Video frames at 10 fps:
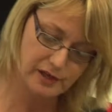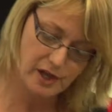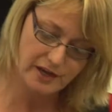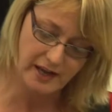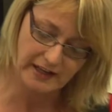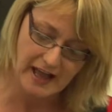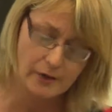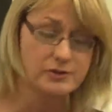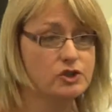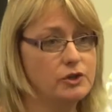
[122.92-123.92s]
learning,
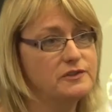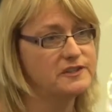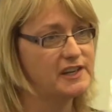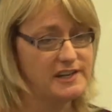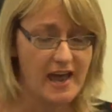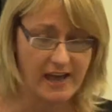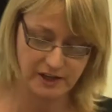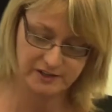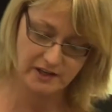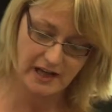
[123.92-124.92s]
how students
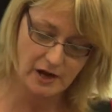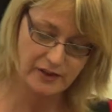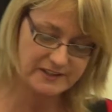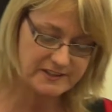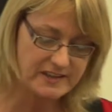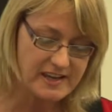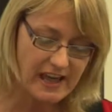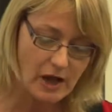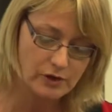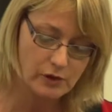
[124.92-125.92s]
connect, how they seek
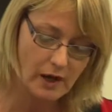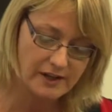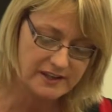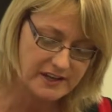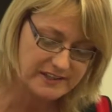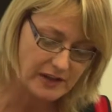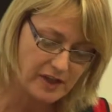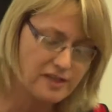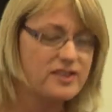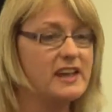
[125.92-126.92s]
out new ideas, how they
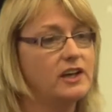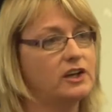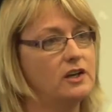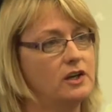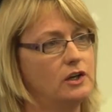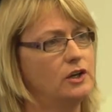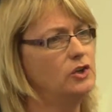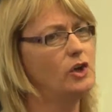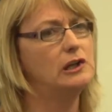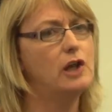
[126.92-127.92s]
think
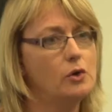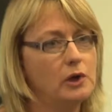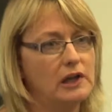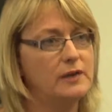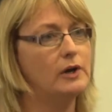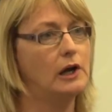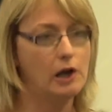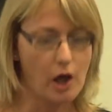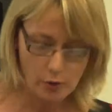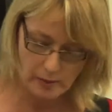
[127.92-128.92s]
not locally but
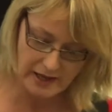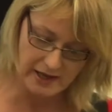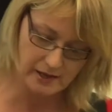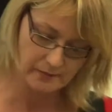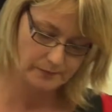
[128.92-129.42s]
globally.